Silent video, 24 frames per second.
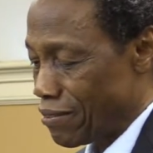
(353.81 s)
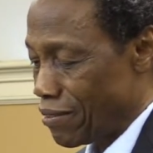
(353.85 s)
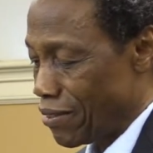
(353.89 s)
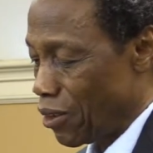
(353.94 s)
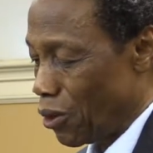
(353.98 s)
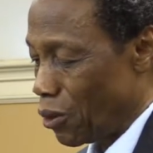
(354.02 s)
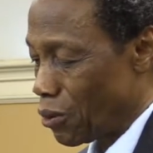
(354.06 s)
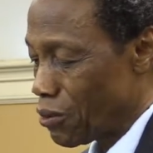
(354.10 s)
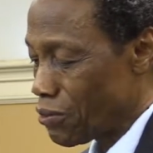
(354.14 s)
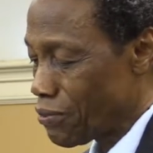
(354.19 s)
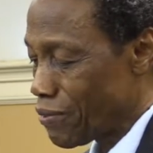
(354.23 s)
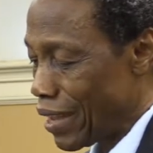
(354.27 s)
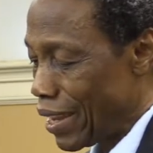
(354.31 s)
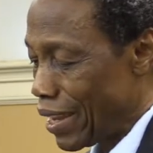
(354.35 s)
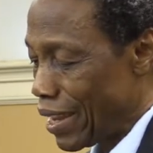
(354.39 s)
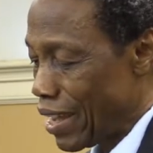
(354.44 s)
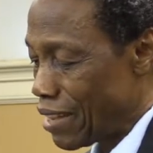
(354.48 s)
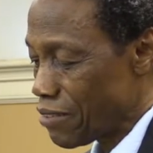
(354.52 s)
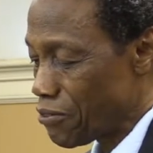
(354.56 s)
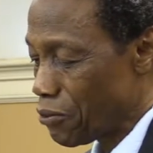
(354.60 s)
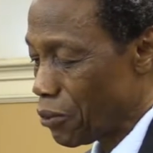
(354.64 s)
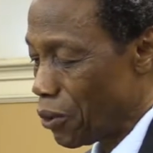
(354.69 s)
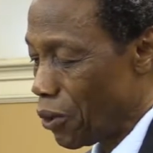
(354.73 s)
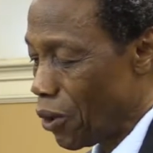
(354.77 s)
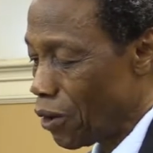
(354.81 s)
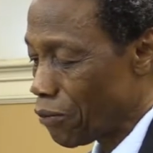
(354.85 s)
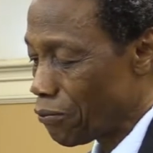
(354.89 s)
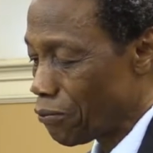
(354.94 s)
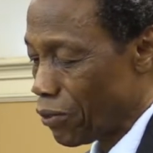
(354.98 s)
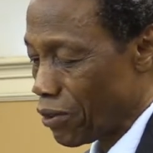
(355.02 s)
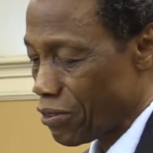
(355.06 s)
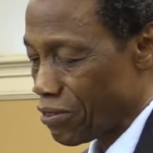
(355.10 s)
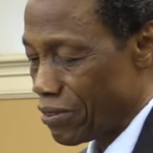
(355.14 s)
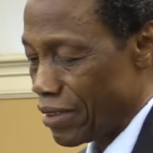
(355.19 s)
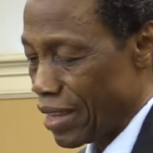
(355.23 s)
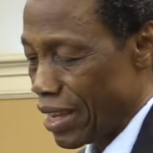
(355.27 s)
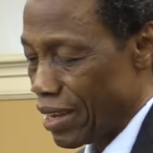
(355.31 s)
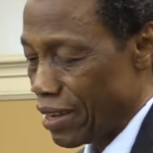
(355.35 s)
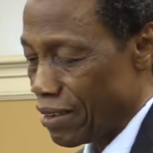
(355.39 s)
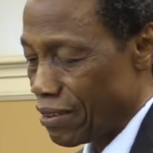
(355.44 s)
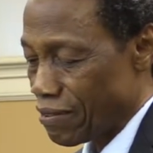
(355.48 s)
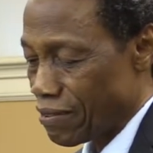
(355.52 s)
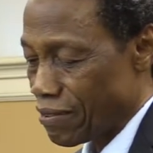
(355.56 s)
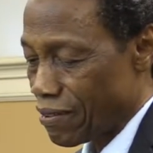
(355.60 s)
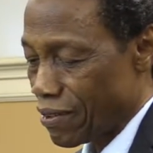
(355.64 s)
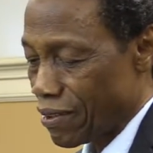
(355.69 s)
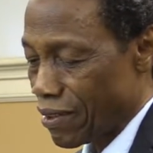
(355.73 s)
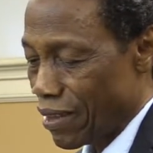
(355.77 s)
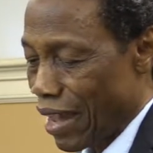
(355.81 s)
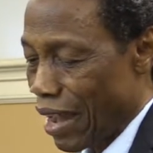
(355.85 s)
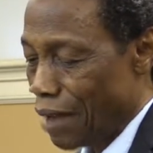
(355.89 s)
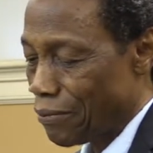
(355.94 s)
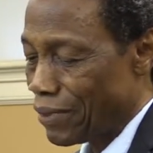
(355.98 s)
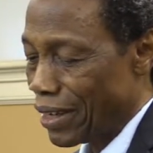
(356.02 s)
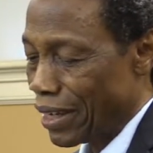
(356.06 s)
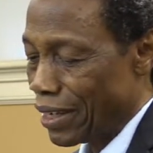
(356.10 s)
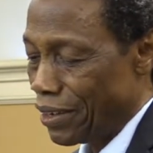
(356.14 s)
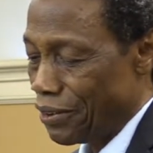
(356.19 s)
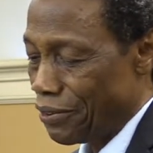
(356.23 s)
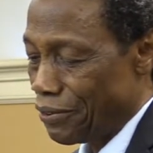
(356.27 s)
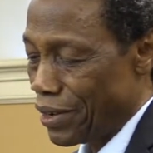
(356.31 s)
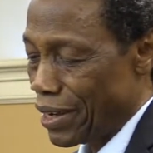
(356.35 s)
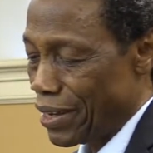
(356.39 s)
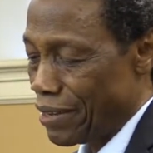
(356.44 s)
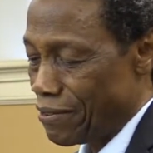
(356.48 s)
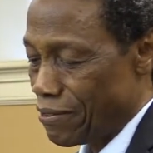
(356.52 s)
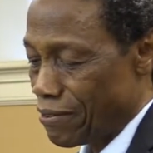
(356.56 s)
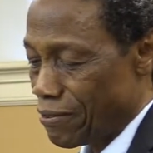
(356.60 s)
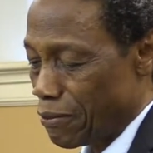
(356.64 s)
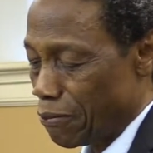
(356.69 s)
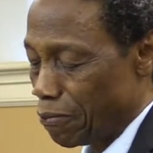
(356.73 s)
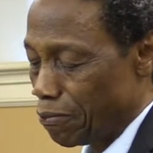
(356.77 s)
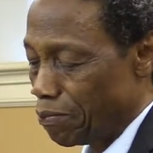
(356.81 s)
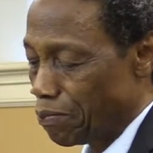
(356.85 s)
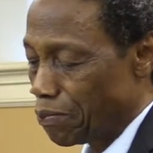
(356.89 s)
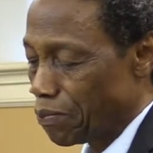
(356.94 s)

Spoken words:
the Onosanyas, to hunt for snails after the rains.